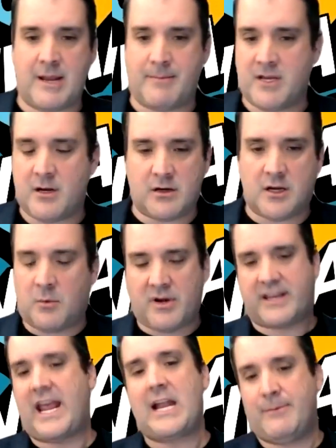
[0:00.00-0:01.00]
I mean, you're, you're one
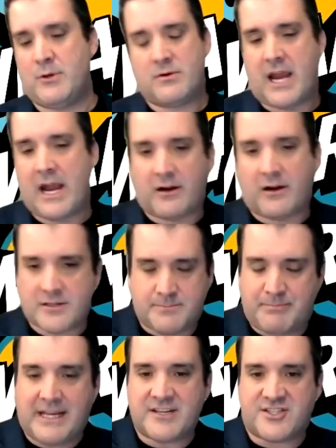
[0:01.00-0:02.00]
of Care's
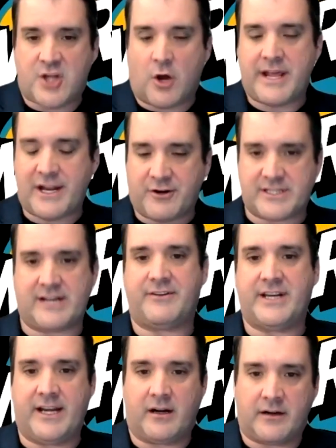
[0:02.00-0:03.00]
biggest donors every
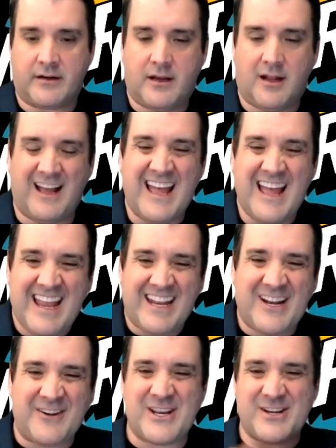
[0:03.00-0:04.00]
year. you
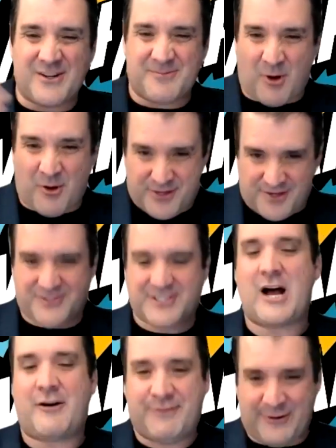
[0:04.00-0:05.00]
know, you're both
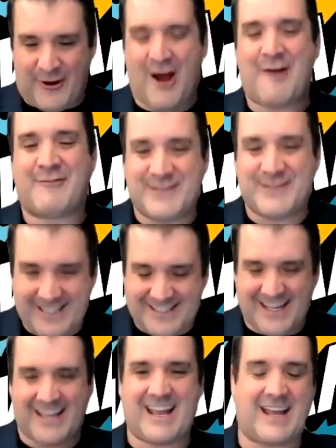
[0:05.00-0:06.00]
yourself, your offices,
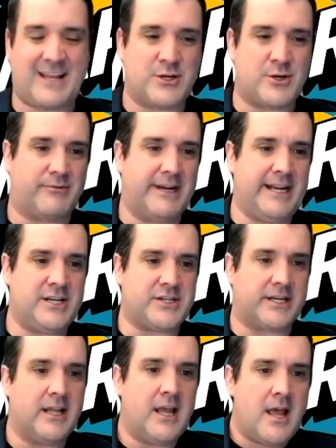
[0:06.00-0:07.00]
and, and your
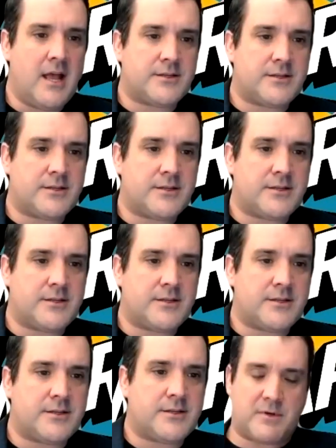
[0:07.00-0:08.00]
region. So when
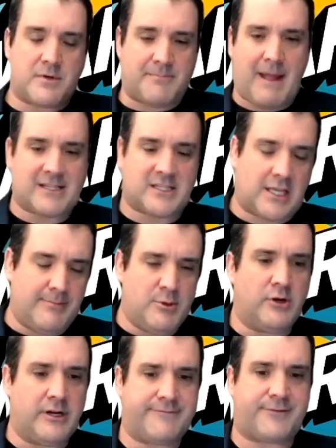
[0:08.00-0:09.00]
we, and we jump back to
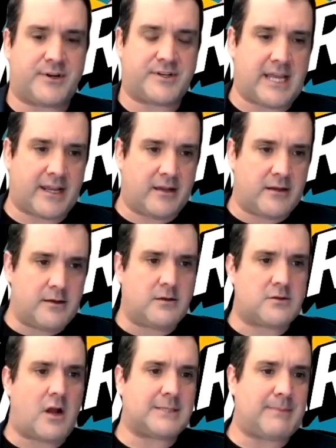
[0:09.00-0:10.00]
community for a second, you
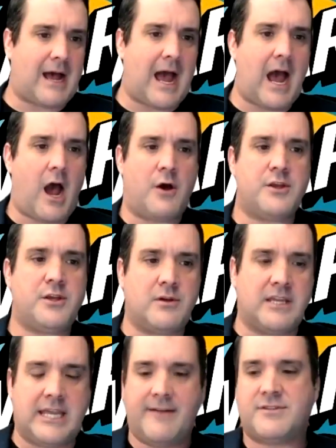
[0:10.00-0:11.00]
talked about how you
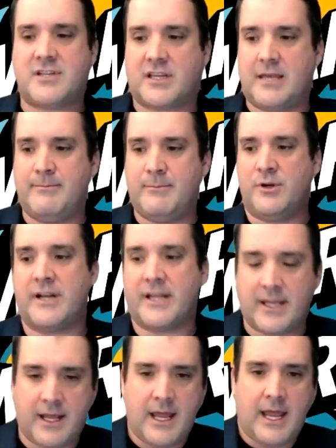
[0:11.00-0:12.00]
can give to
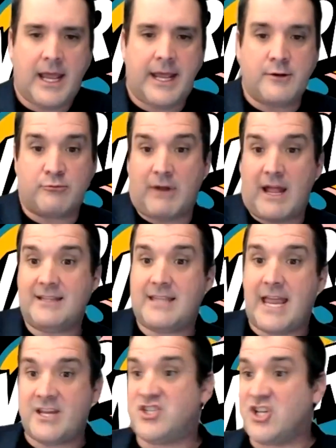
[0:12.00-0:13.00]
community. In Red
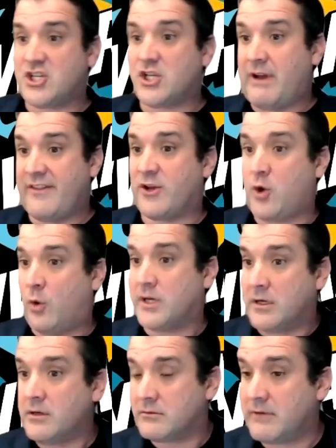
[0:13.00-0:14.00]
days, just around the
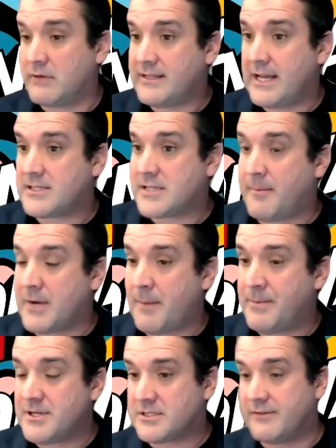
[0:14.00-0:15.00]
corner. Red Day's coming
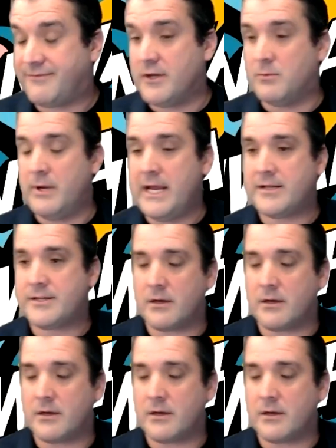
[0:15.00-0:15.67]
up in just a few weeks.